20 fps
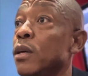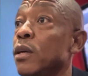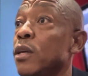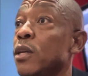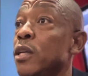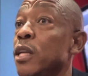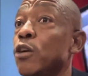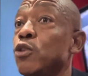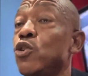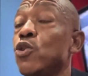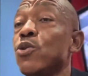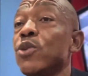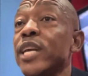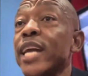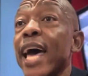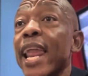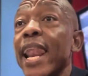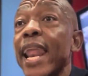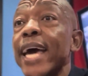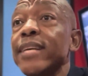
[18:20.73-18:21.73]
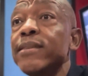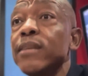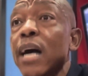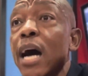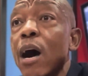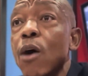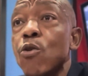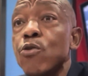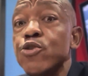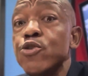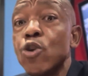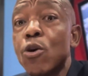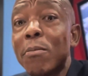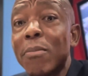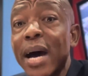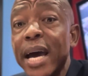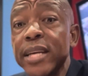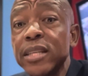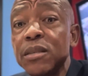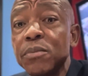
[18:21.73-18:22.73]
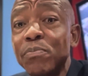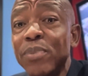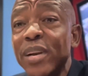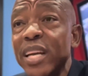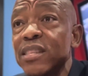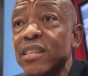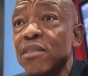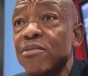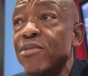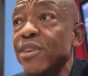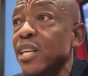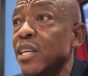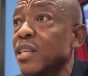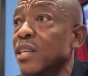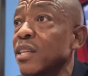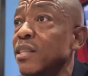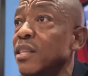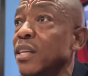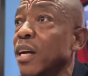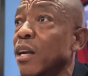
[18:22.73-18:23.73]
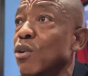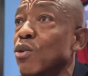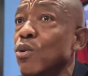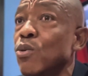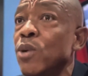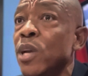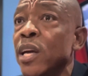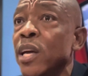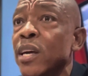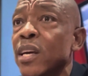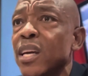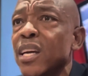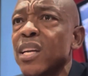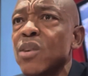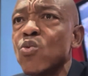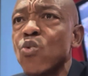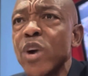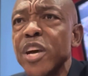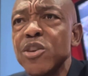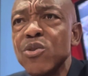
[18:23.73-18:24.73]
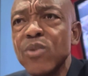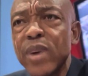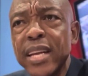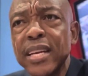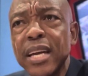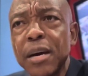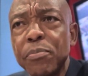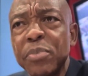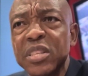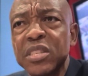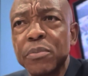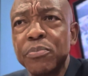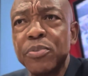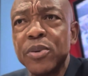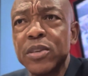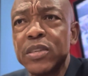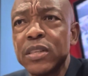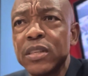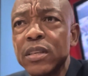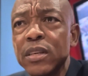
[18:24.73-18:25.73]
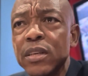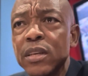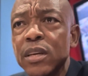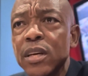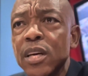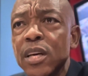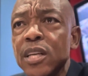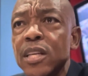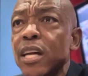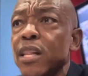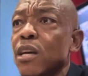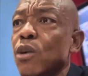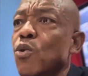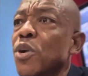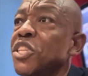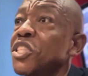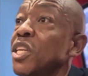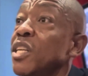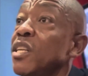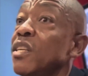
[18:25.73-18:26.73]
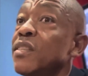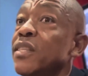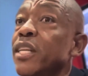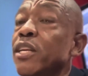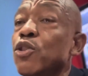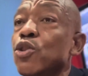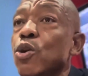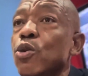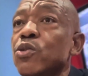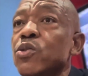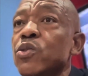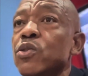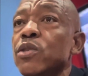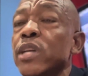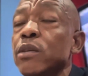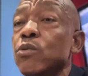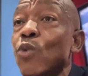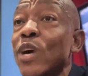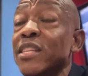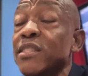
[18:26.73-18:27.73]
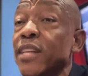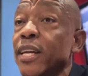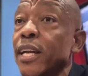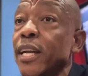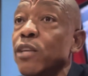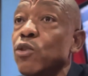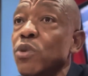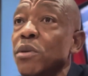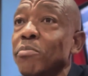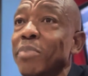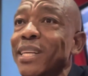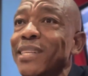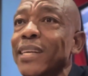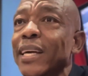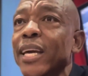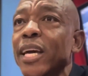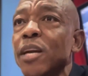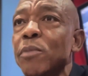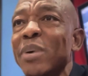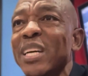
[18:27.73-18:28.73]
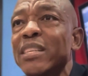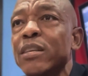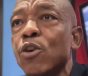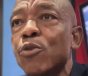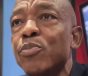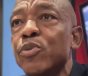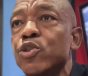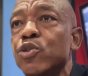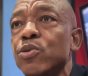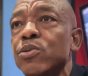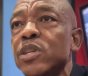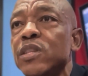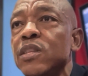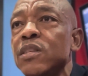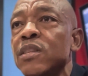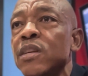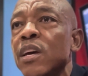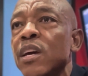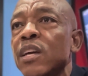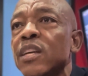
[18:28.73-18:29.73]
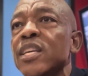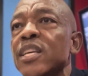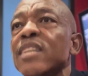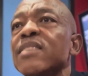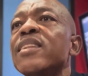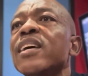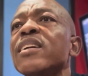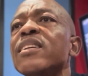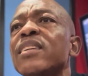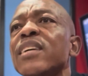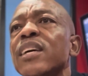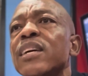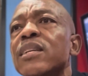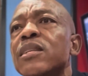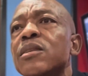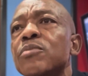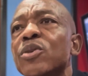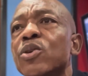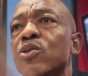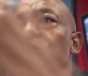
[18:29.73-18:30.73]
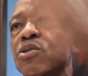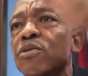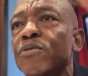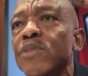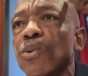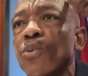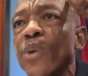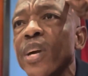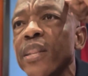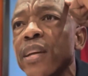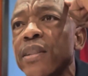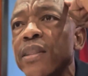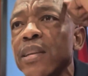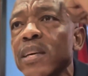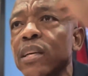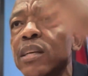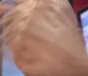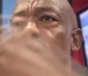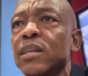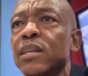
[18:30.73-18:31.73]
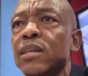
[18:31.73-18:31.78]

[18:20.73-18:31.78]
Now, do you realize how your mind plays a very critical role in where you end up as a person? Now, the question is, did the ones that are doing better get better opportunities? Yes, they did, because of the way they think.